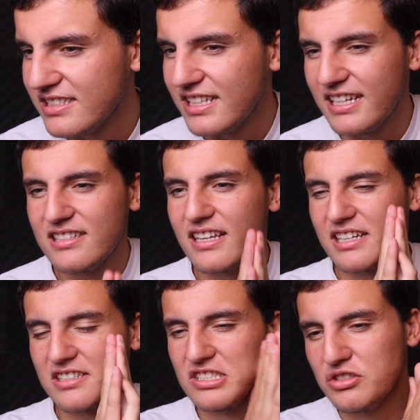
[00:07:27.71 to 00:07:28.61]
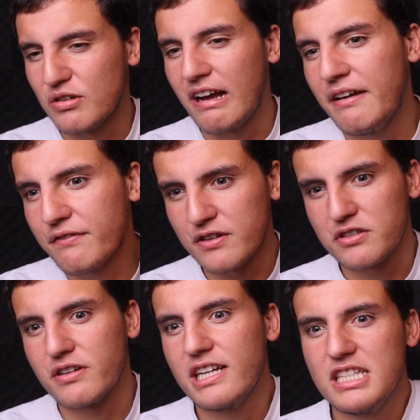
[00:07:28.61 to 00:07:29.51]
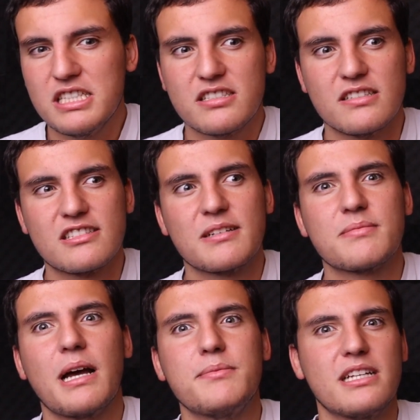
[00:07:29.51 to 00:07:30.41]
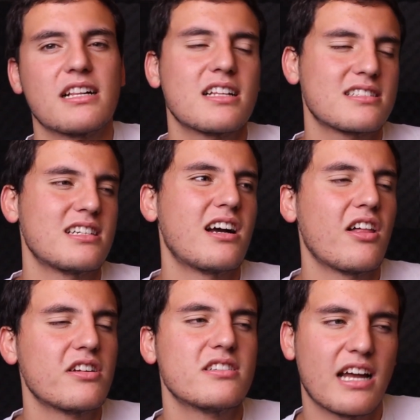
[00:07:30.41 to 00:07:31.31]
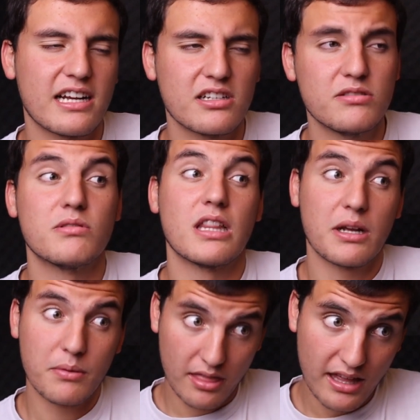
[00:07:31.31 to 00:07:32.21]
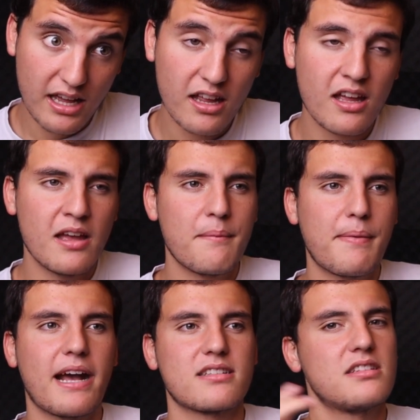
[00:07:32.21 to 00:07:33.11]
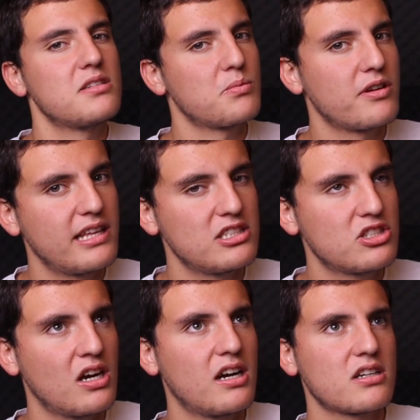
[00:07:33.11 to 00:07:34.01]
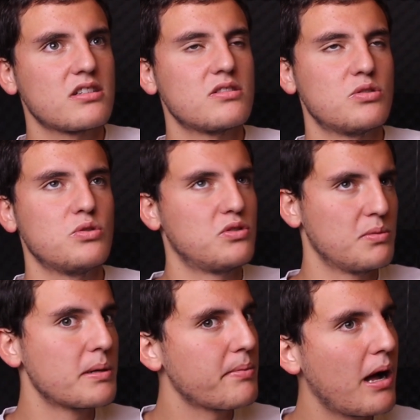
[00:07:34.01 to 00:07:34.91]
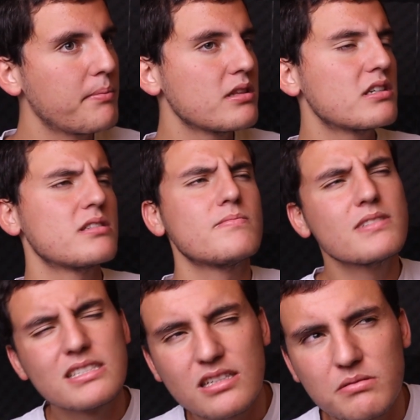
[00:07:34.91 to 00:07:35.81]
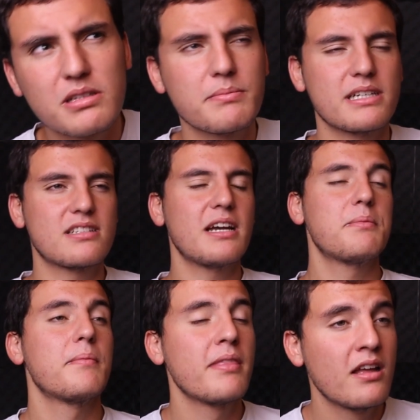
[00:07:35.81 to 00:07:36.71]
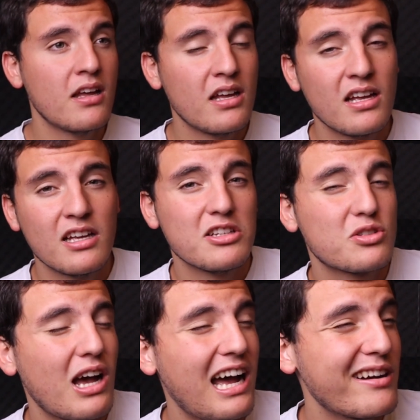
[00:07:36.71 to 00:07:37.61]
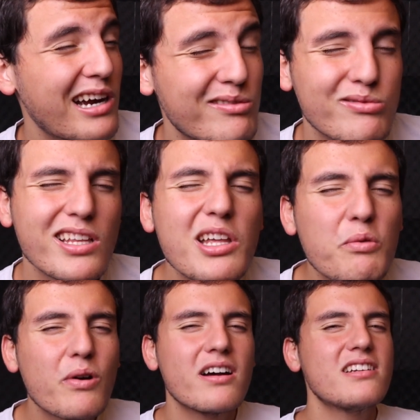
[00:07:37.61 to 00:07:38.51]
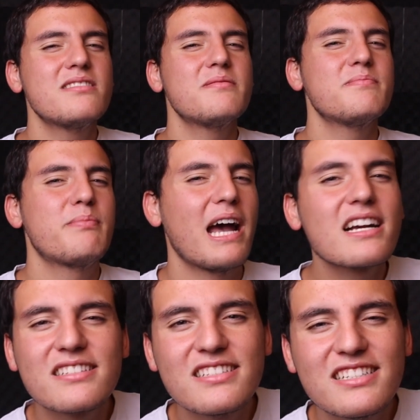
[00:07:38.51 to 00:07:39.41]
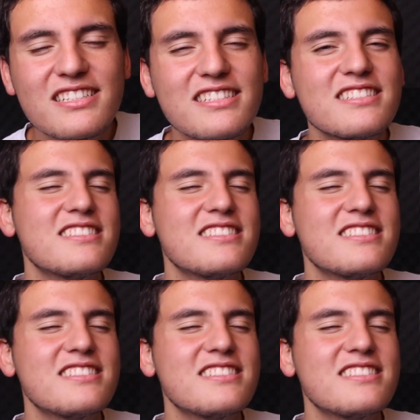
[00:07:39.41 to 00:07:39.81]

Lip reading: his like drive for greatness and sometimes neglecting others, I could relate with that. Paxton's more that jock who's super popular, and that's not really my type. So I really want Paxton